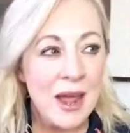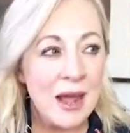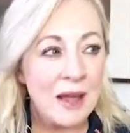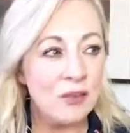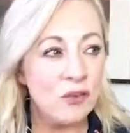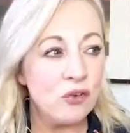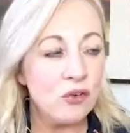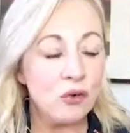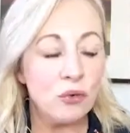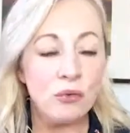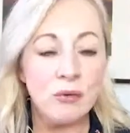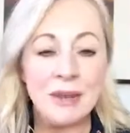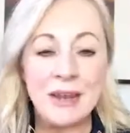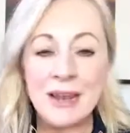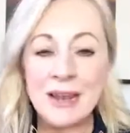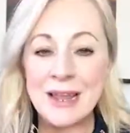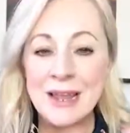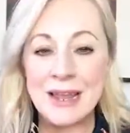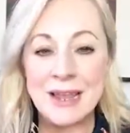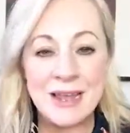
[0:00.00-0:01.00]
And there's a
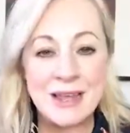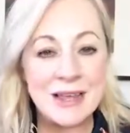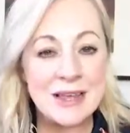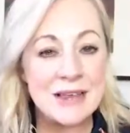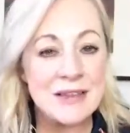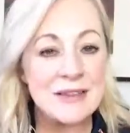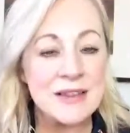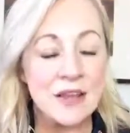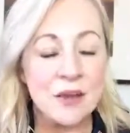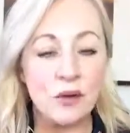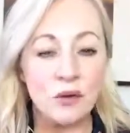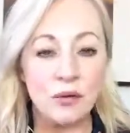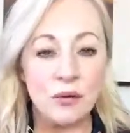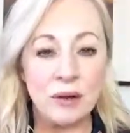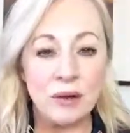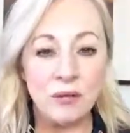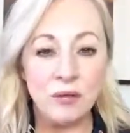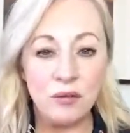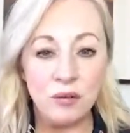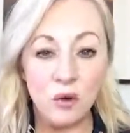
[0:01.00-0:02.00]
real ease and a
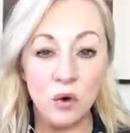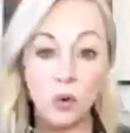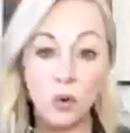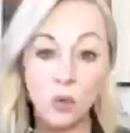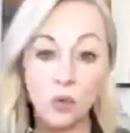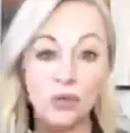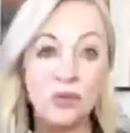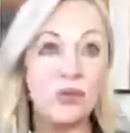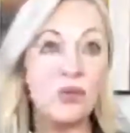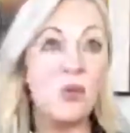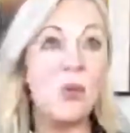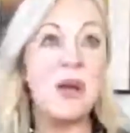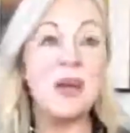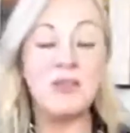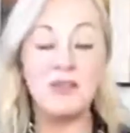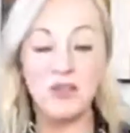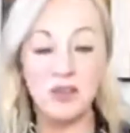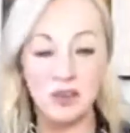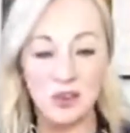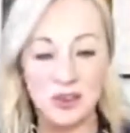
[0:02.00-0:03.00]
real flow, which is why
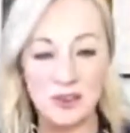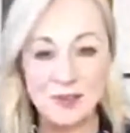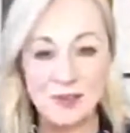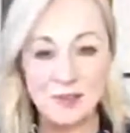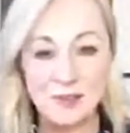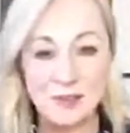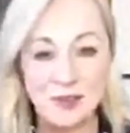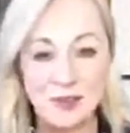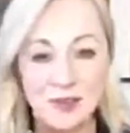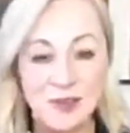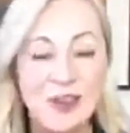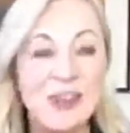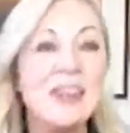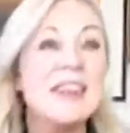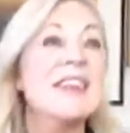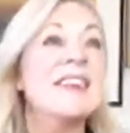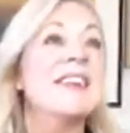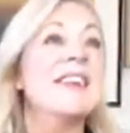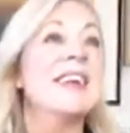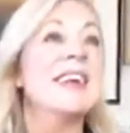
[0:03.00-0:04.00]
I've done this mini
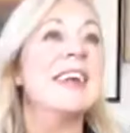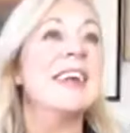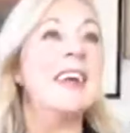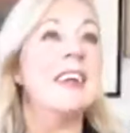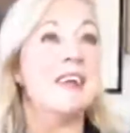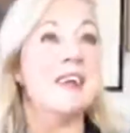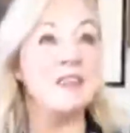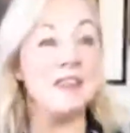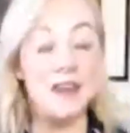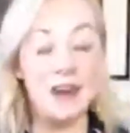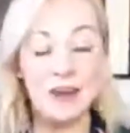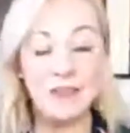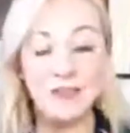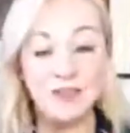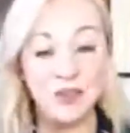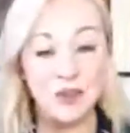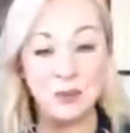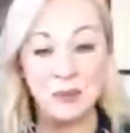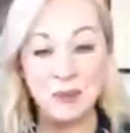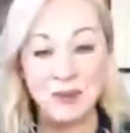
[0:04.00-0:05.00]
training today. I haven't
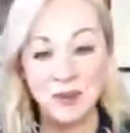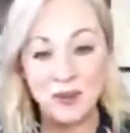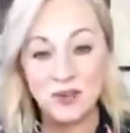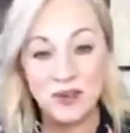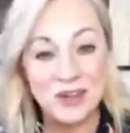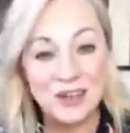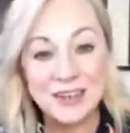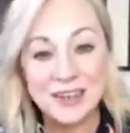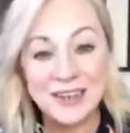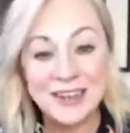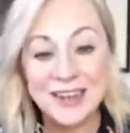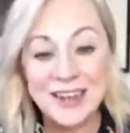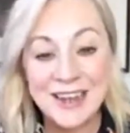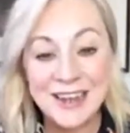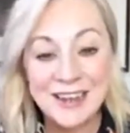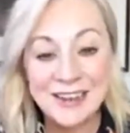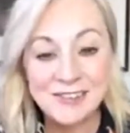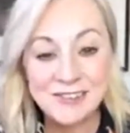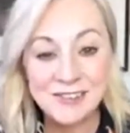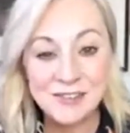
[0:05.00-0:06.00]
done a mini training in
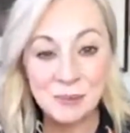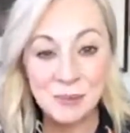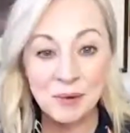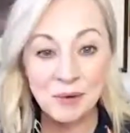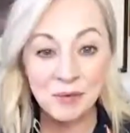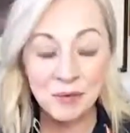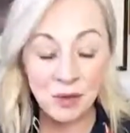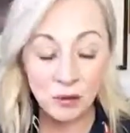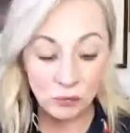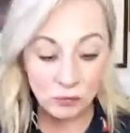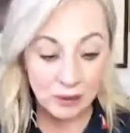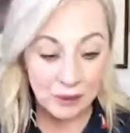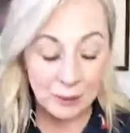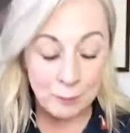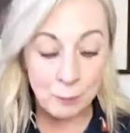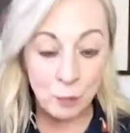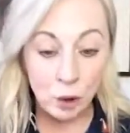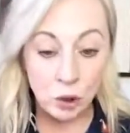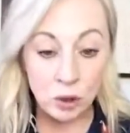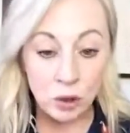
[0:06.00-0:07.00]
ages, but I felt really
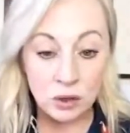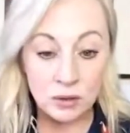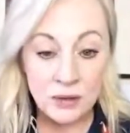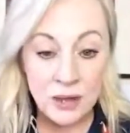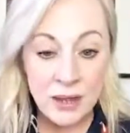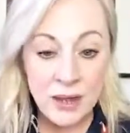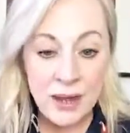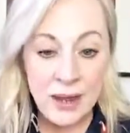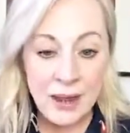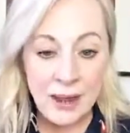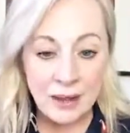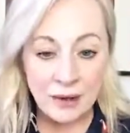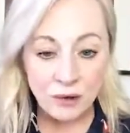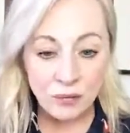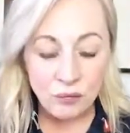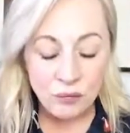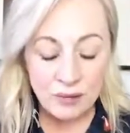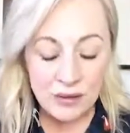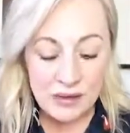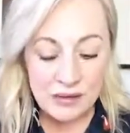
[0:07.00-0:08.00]
pulled. And it
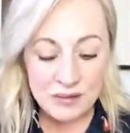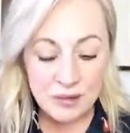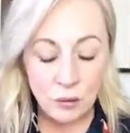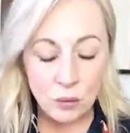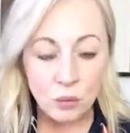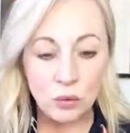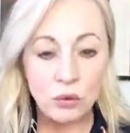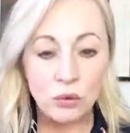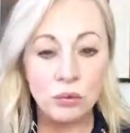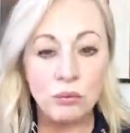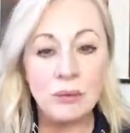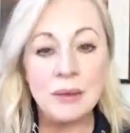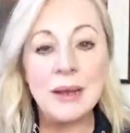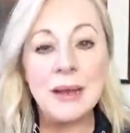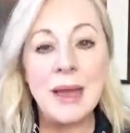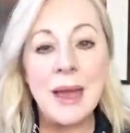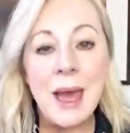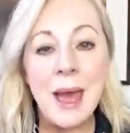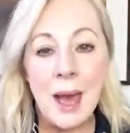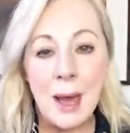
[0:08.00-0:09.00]
feels like when you're
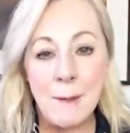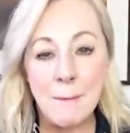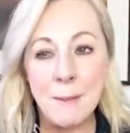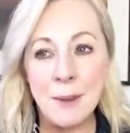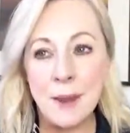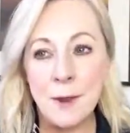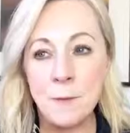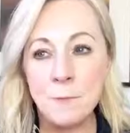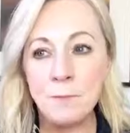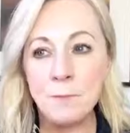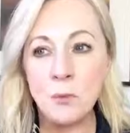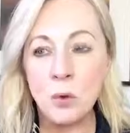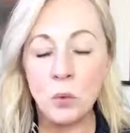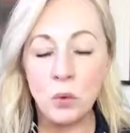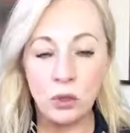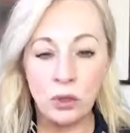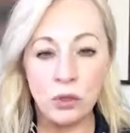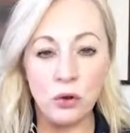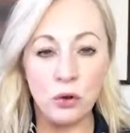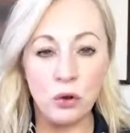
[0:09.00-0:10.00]
really happy
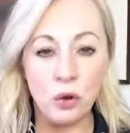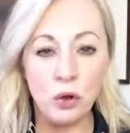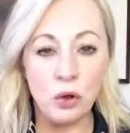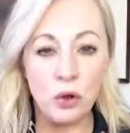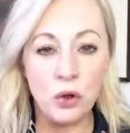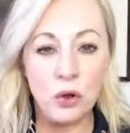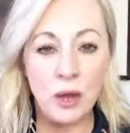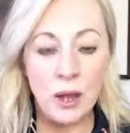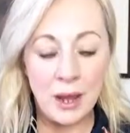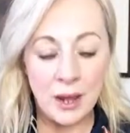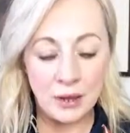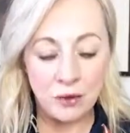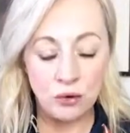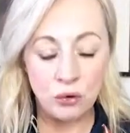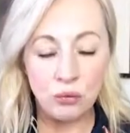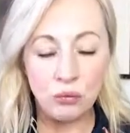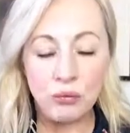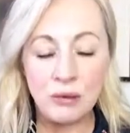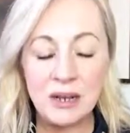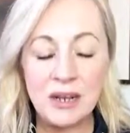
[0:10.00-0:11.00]
with the now and
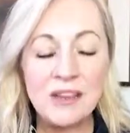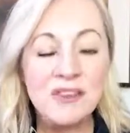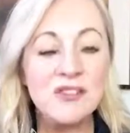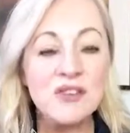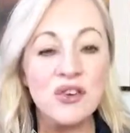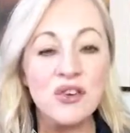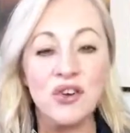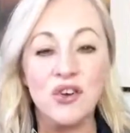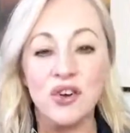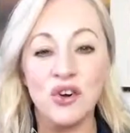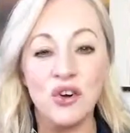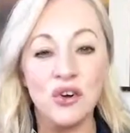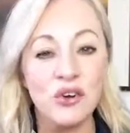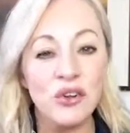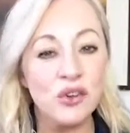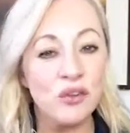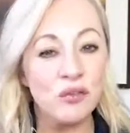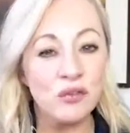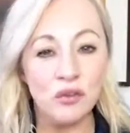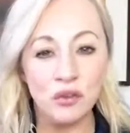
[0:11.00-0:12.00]
you're really secure
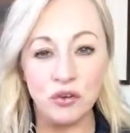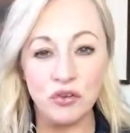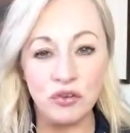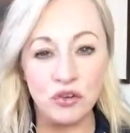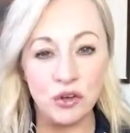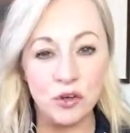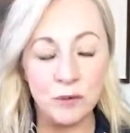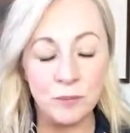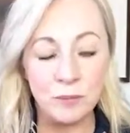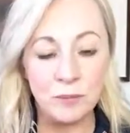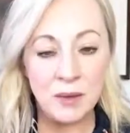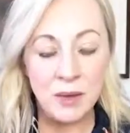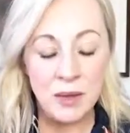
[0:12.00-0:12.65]
in the future,